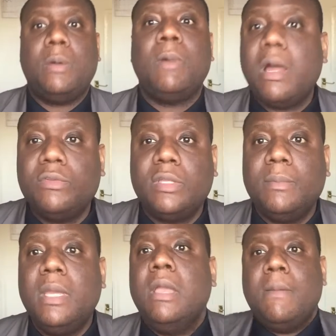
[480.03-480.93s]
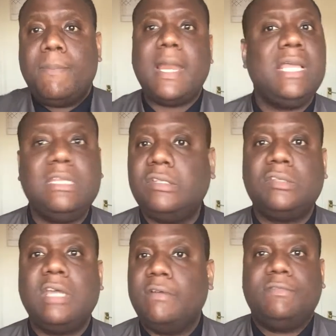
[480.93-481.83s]
around them, play this
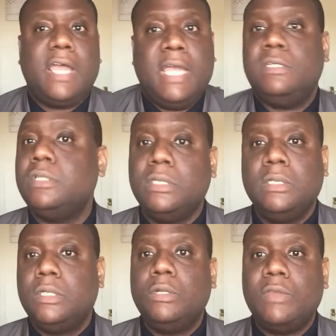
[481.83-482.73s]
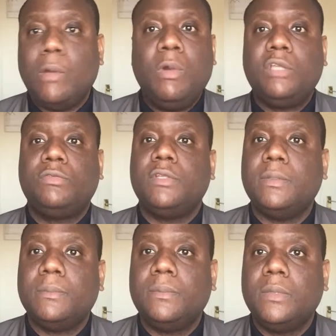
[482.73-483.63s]
stuff, and, that works for
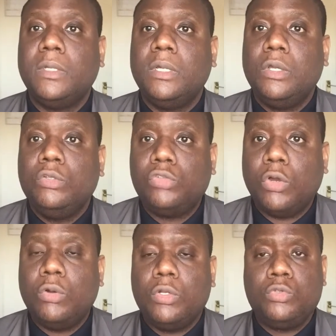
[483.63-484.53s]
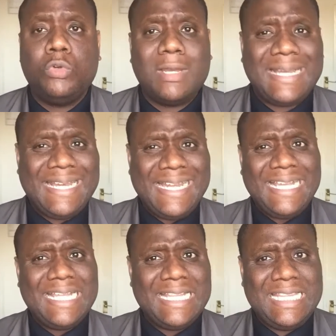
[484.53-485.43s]
them. So do not
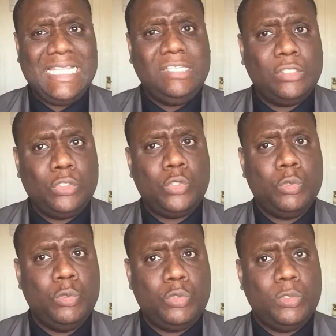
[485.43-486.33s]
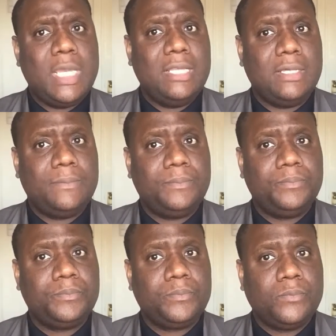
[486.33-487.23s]
link these two together.
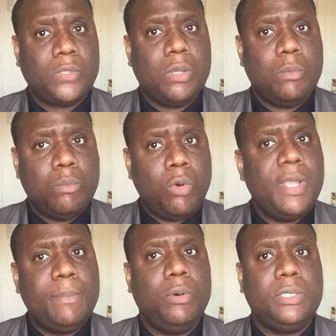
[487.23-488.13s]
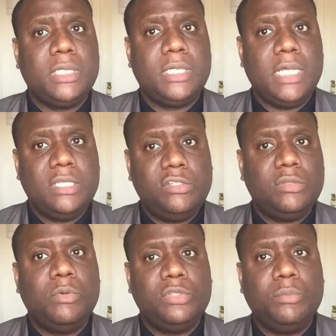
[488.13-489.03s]
More importantly, and this
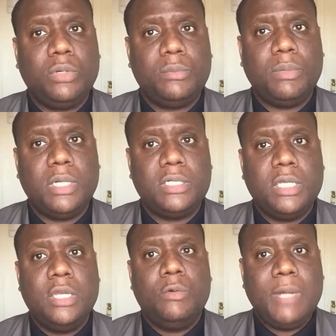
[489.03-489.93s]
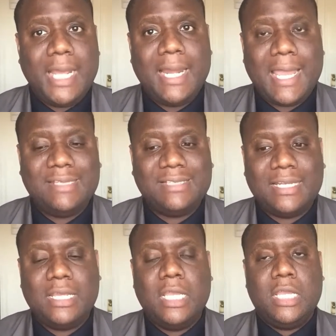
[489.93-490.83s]
is the most important part, realize
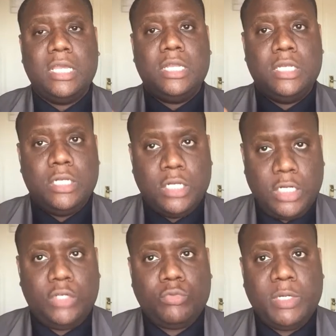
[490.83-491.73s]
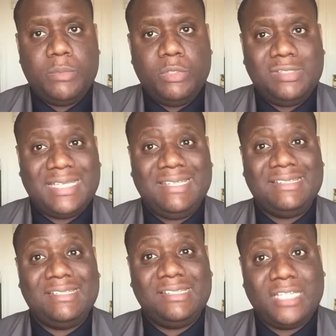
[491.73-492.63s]
that learning to read music
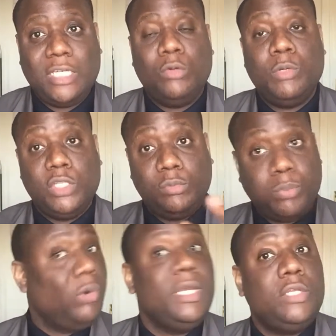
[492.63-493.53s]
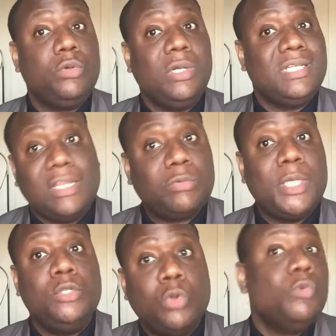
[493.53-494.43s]
is a skill which is poorly taught. That's
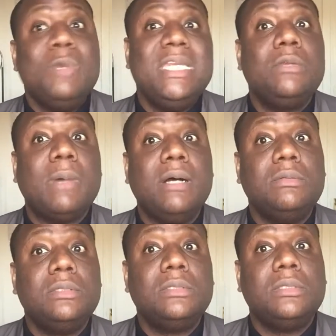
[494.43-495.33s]
why you don't read it well.